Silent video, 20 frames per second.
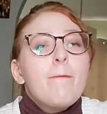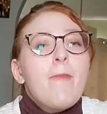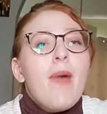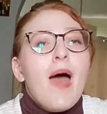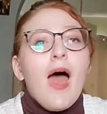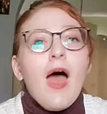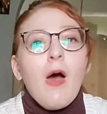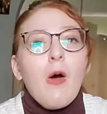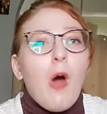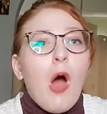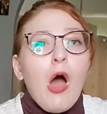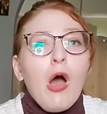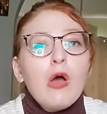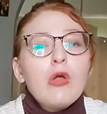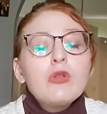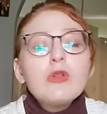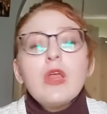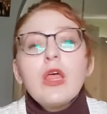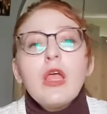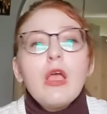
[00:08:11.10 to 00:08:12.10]
how
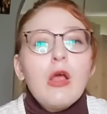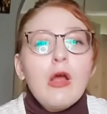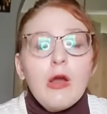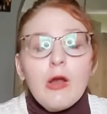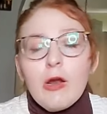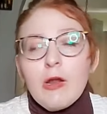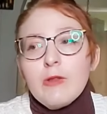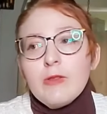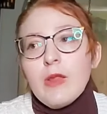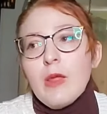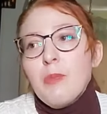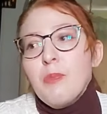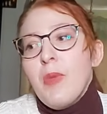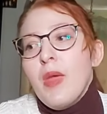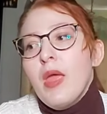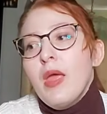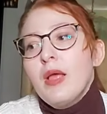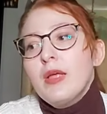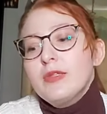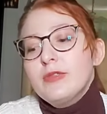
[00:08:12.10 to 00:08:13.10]
ugly her
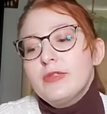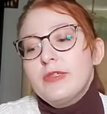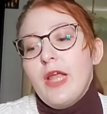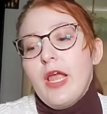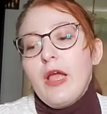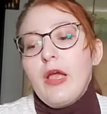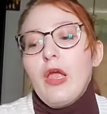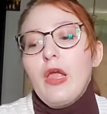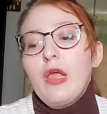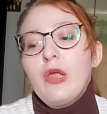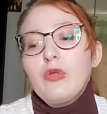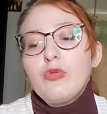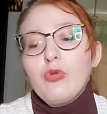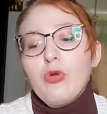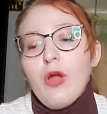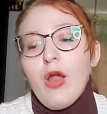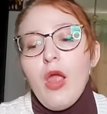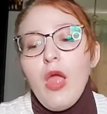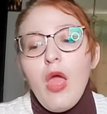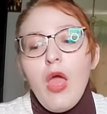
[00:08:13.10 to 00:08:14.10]
lipstick is
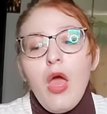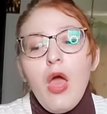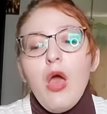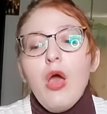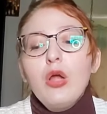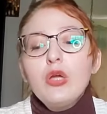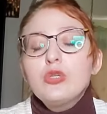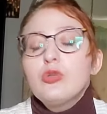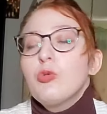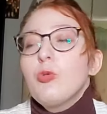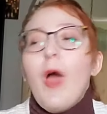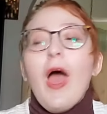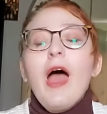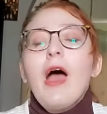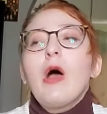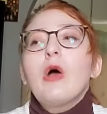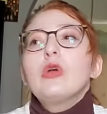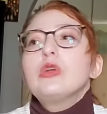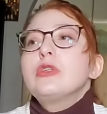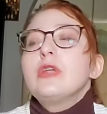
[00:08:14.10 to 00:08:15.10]
or
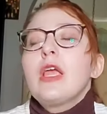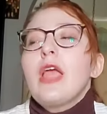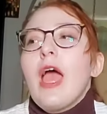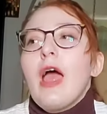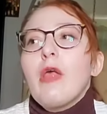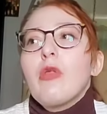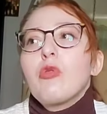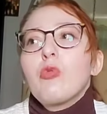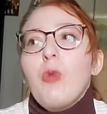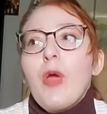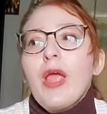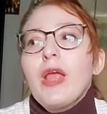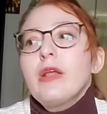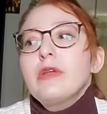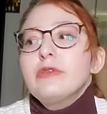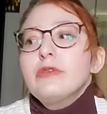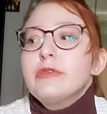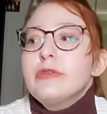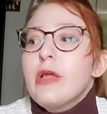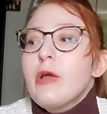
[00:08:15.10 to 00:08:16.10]
wow, she has way
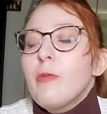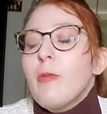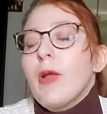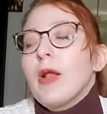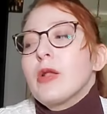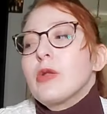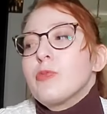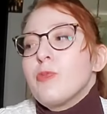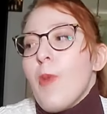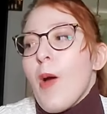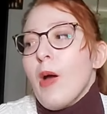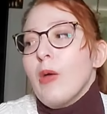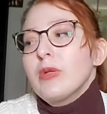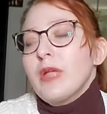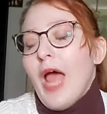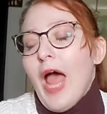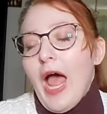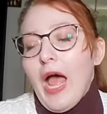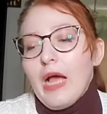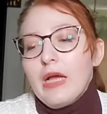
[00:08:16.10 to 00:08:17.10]
too much
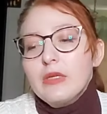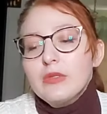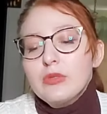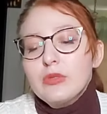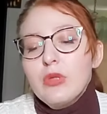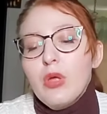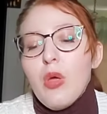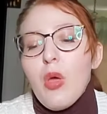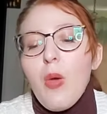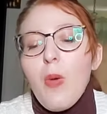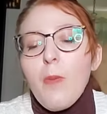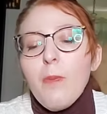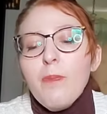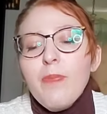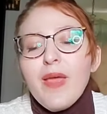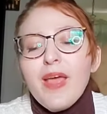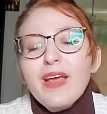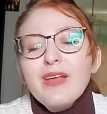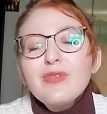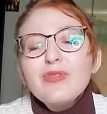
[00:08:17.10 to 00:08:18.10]
Botox.
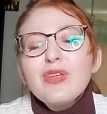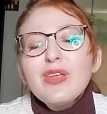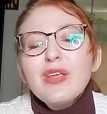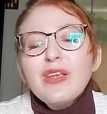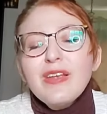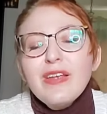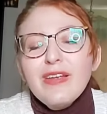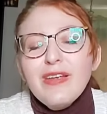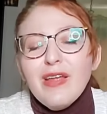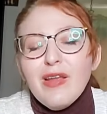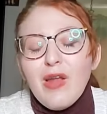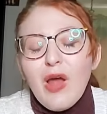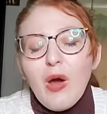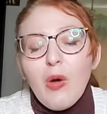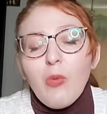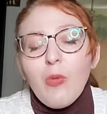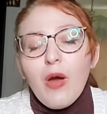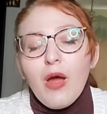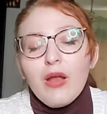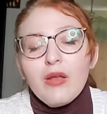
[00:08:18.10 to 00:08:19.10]
Because you know
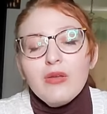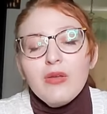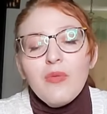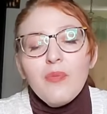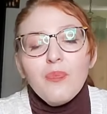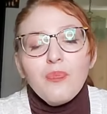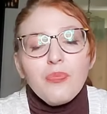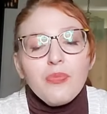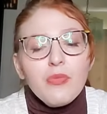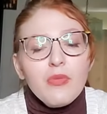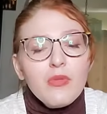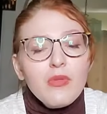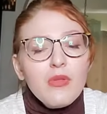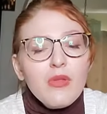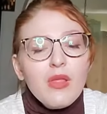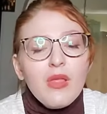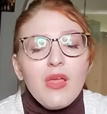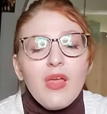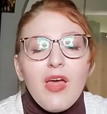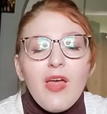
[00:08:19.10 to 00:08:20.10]
what?
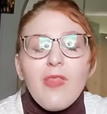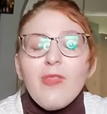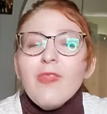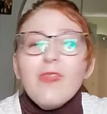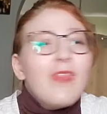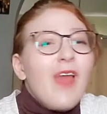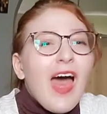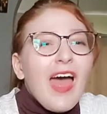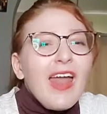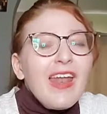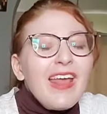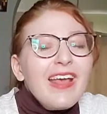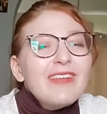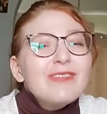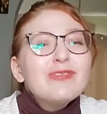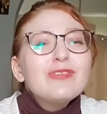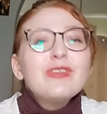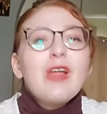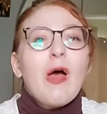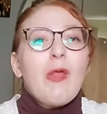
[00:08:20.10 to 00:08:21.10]
That
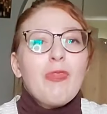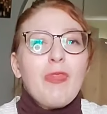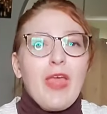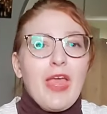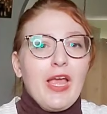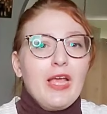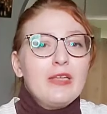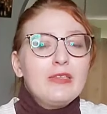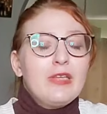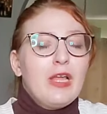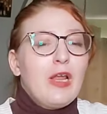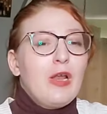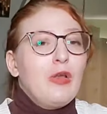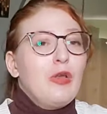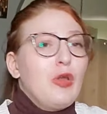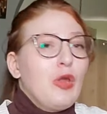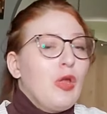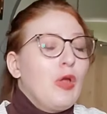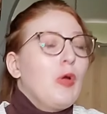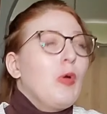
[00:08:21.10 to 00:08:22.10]
has nothing to
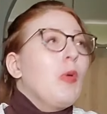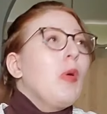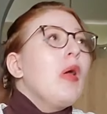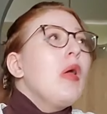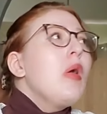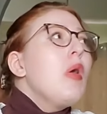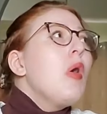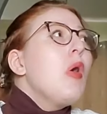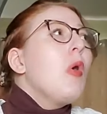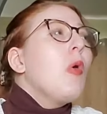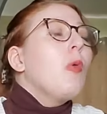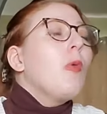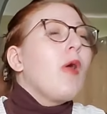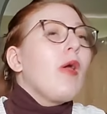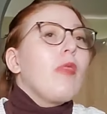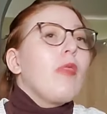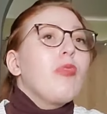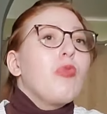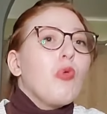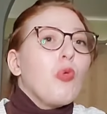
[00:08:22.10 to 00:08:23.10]
do
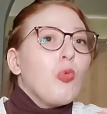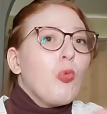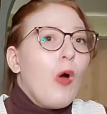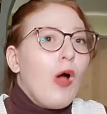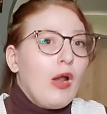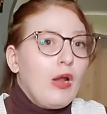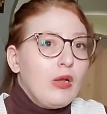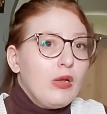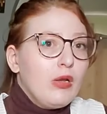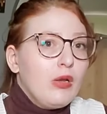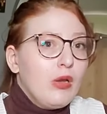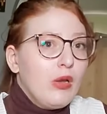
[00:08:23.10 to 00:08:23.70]
with what,